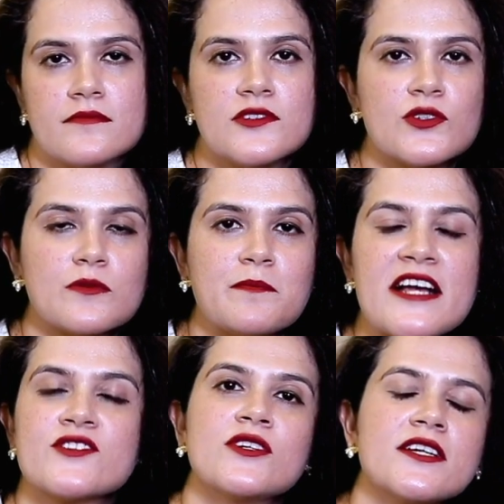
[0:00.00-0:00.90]
you know,
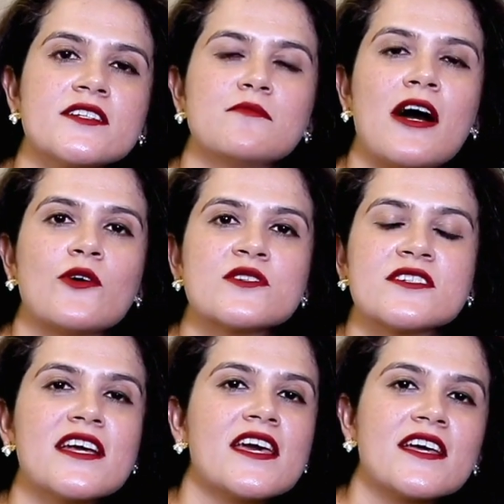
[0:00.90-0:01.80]
passionate about
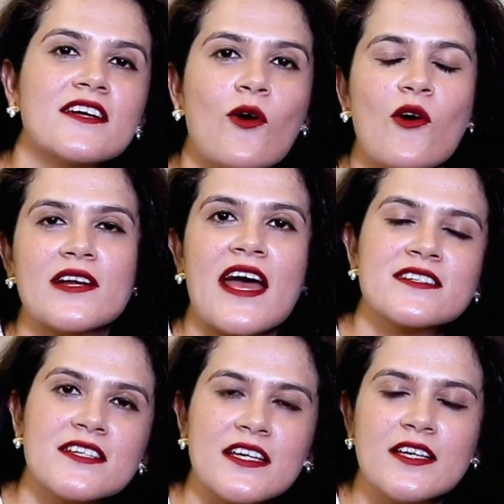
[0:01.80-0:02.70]
singing or
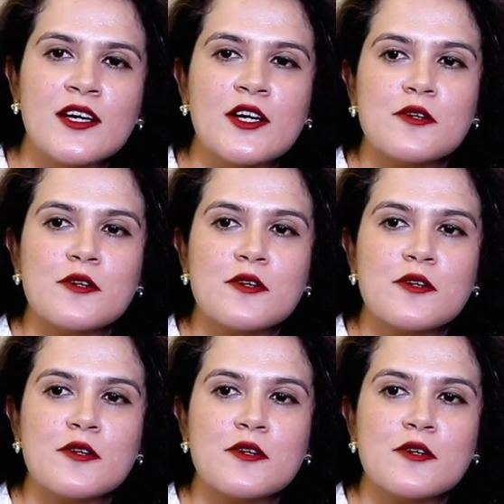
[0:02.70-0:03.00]
acting.